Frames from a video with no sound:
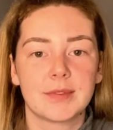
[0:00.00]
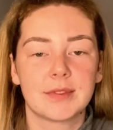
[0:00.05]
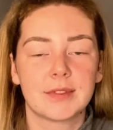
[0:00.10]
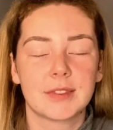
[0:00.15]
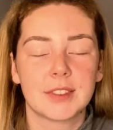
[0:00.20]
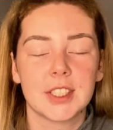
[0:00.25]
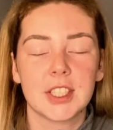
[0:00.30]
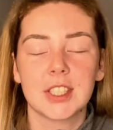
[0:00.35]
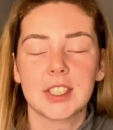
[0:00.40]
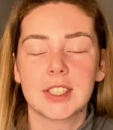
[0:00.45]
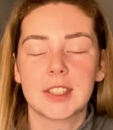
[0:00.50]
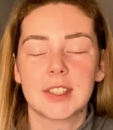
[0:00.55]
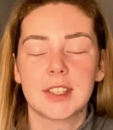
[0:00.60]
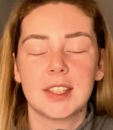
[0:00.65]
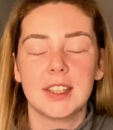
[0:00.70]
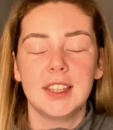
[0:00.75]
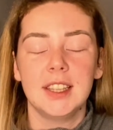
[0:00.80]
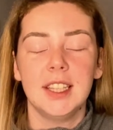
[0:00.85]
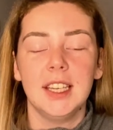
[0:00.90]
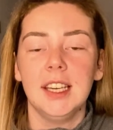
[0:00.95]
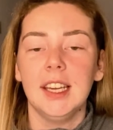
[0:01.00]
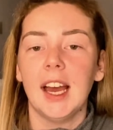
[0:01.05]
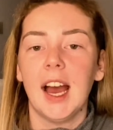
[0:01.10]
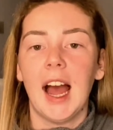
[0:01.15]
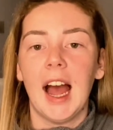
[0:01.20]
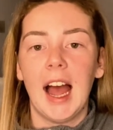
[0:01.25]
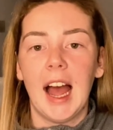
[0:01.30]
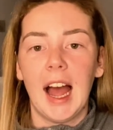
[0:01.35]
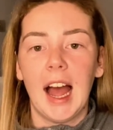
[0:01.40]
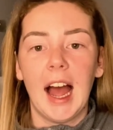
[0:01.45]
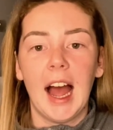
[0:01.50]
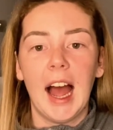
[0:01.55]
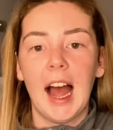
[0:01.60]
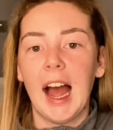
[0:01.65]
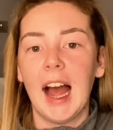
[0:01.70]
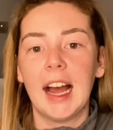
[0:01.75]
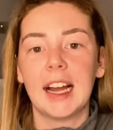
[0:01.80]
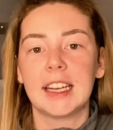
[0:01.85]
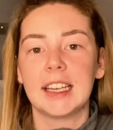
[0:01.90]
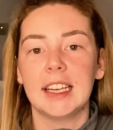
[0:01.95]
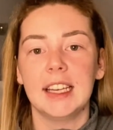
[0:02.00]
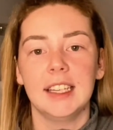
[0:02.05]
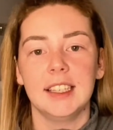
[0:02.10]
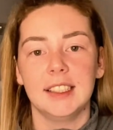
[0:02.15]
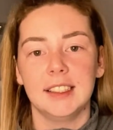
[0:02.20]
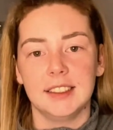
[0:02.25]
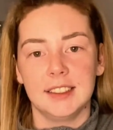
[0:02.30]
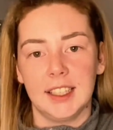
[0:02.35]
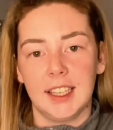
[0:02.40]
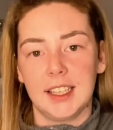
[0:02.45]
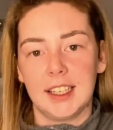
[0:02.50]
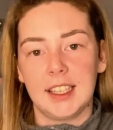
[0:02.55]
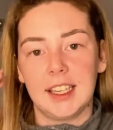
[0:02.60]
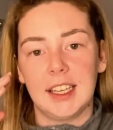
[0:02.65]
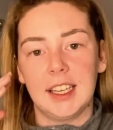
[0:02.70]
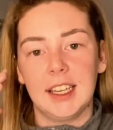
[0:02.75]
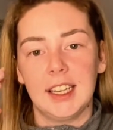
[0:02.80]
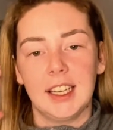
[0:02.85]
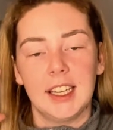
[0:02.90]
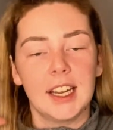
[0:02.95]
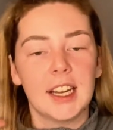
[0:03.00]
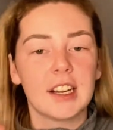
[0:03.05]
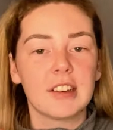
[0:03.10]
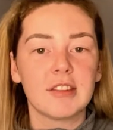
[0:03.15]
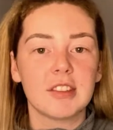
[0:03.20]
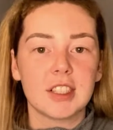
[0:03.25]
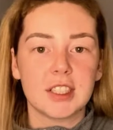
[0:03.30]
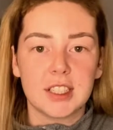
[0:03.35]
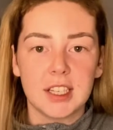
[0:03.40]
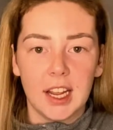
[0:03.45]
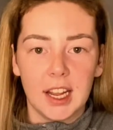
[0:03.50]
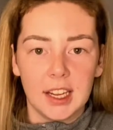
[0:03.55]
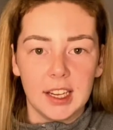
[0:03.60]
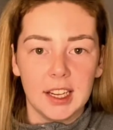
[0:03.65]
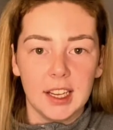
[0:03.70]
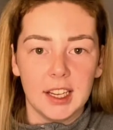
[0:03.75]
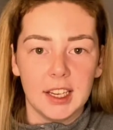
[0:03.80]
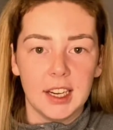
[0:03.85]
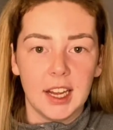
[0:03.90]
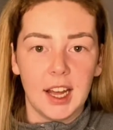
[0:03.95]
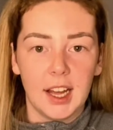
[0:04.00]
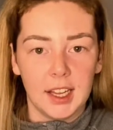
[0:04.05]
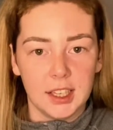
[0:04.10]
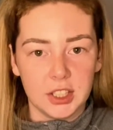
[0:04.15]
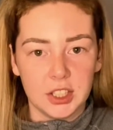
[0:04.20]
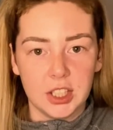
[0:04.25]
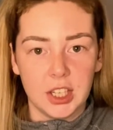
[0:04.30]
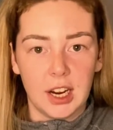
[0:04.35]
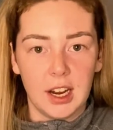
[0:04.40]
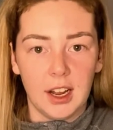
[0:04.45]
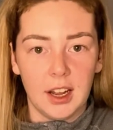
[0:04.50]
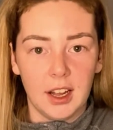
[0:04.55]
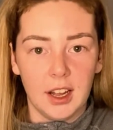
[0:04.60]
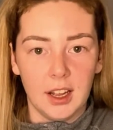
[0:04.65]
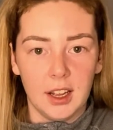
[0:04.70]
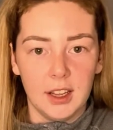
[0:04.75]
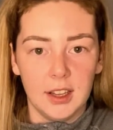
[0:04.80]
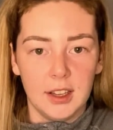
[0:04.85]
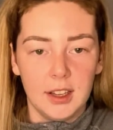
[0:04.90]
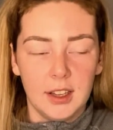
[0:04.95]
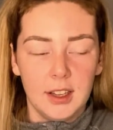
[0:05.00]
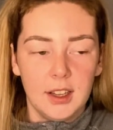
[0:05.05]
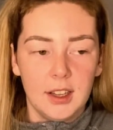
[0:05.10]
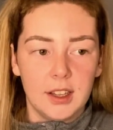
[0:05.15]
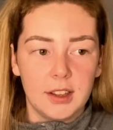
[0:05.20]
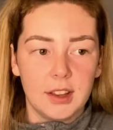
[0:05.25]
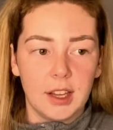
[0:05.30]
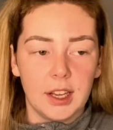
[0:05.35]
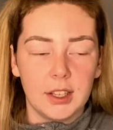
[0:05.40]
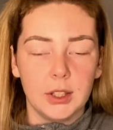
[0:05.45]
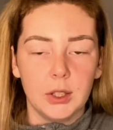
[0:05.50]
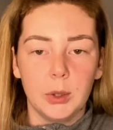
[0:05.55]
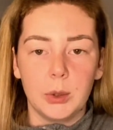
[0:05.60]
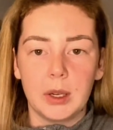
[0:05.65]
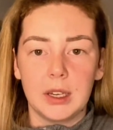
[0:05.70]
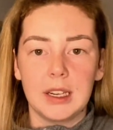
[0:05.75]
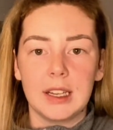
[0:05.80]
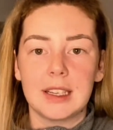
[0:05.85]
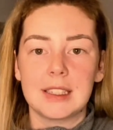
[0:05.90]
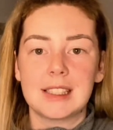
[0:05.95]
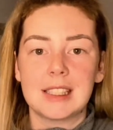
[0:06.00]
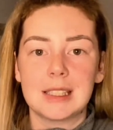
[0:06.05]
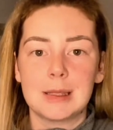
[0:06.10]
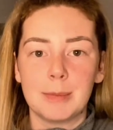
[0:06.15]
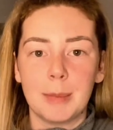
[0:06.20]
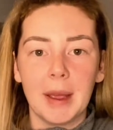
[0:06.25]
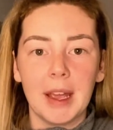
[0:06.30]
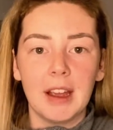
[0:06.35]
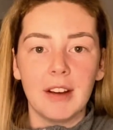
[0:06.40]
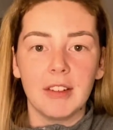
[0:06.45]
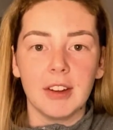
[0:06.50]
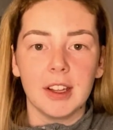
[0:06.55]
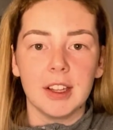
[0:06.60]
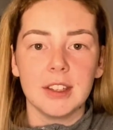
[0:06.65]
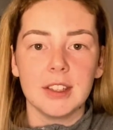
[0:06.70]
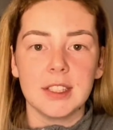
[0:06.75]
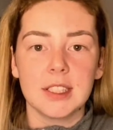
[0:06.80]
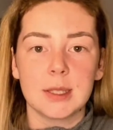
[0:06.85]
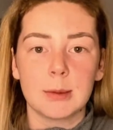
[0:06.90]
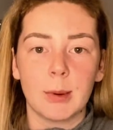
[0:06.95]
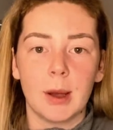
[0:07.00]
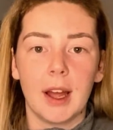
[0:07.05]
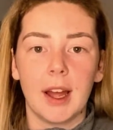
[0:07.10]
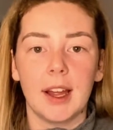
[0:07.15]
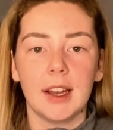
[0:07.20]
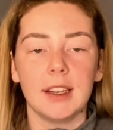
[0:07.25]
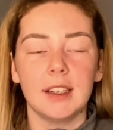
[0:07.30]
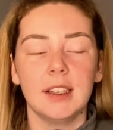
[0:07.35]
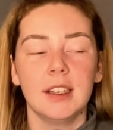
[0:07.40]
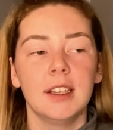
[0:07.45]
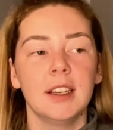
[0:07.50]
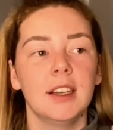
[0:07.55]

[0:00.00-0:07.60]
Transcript: just the nagging, like irritating head chatter that you can experience when